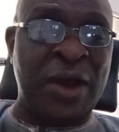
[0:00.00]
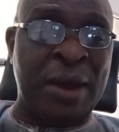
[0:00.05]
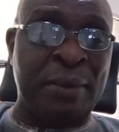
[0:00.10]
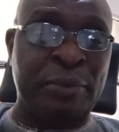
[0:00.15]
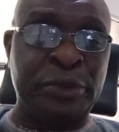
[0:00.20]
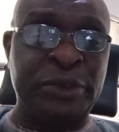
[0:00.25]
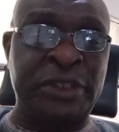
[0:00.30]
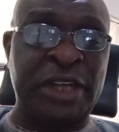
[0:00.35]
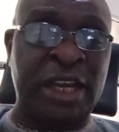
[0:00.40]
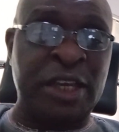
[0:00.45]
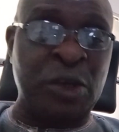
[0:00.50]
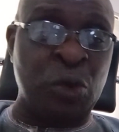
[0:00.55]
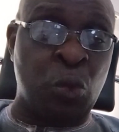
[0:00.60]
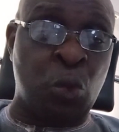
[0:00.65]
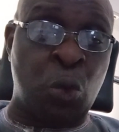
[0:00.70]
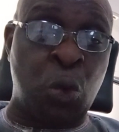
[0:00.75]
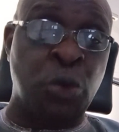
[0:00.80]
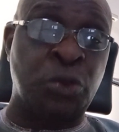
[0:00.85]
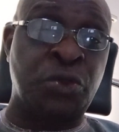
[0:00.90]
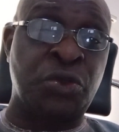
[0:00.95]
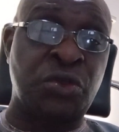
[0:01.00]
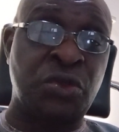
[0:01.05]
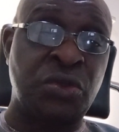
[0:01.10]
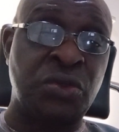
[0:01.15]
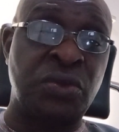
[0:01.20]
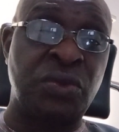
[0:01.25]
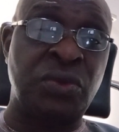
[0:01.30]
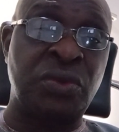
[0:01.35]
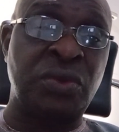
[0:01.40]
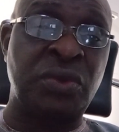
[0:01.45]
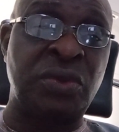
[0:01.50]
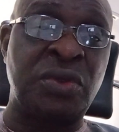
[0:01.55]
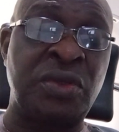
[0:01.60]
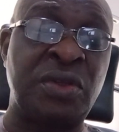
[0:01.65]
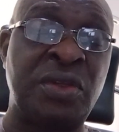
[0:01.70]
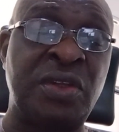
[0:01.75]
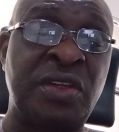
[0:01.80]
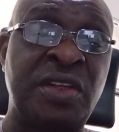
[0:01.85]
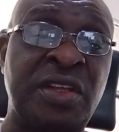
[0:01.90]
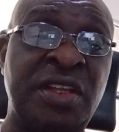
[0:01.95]
Abuja, in quotes,
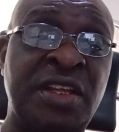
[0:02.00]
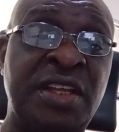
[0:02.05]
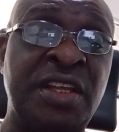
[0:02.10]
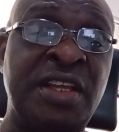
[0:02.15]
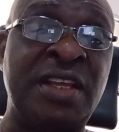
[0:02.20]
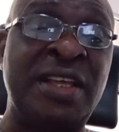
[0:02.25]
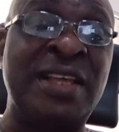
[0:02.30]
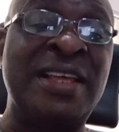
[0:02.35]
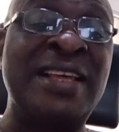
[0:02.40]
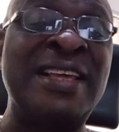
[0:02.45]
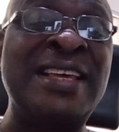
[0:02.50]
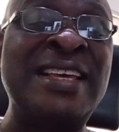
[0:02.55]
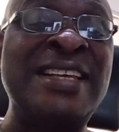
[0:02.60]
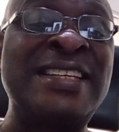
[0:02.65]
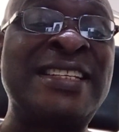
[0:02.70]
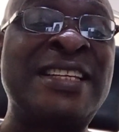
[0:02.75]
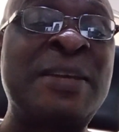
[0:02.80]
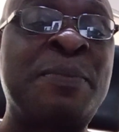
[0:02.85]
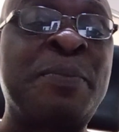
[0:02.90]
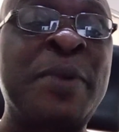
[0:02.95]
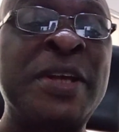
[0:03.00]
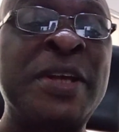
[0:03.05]
is the